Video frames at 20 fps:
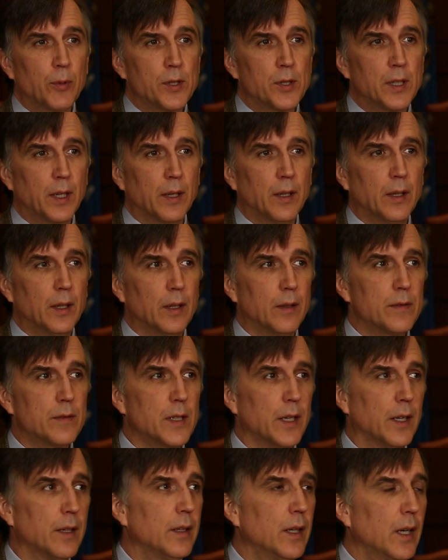
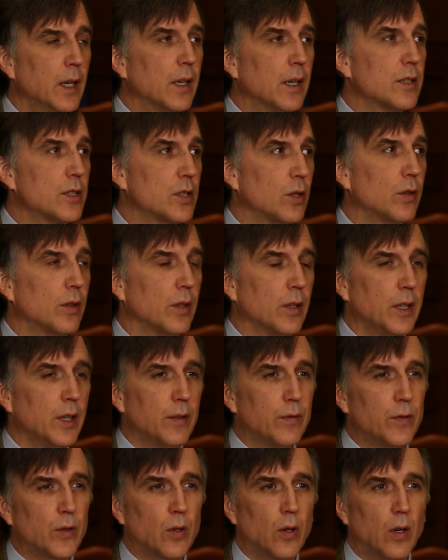representatives, and
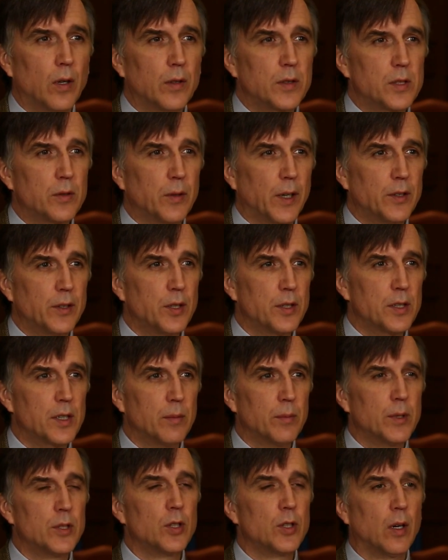certainly for long
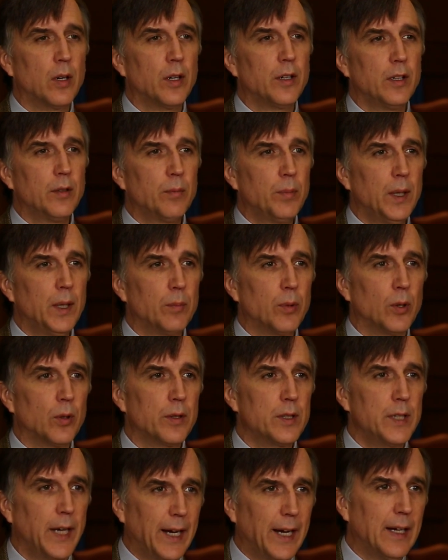stretches, the majority of
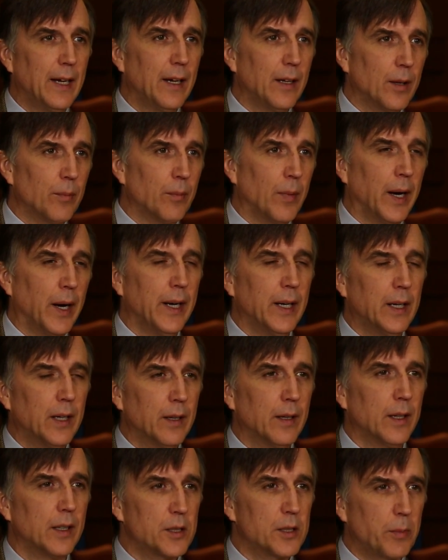people taking the
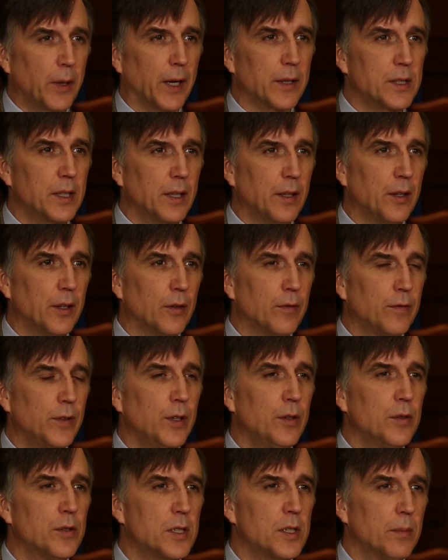mic and expressing their
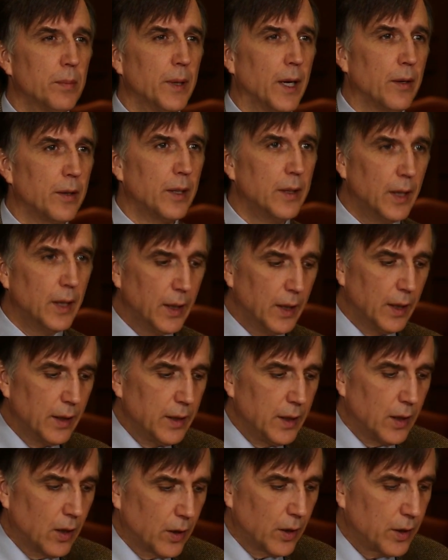views about
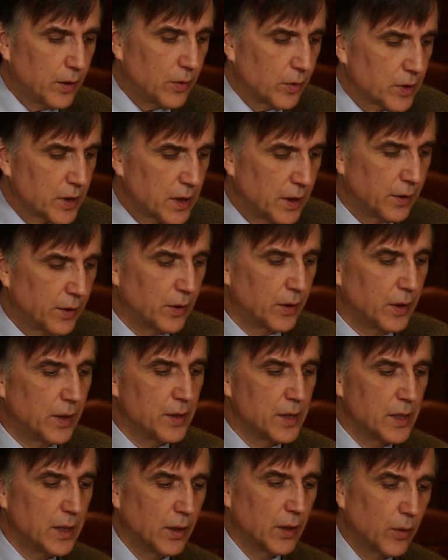the articles under
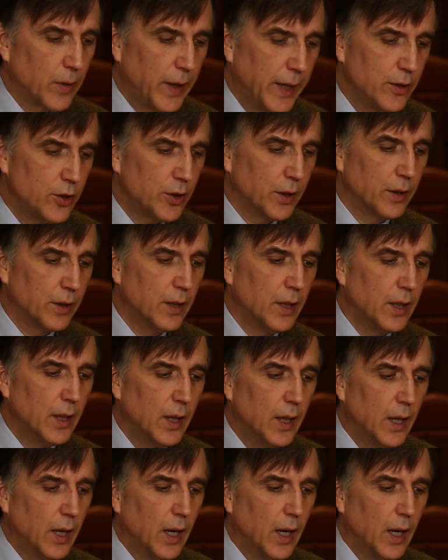consideration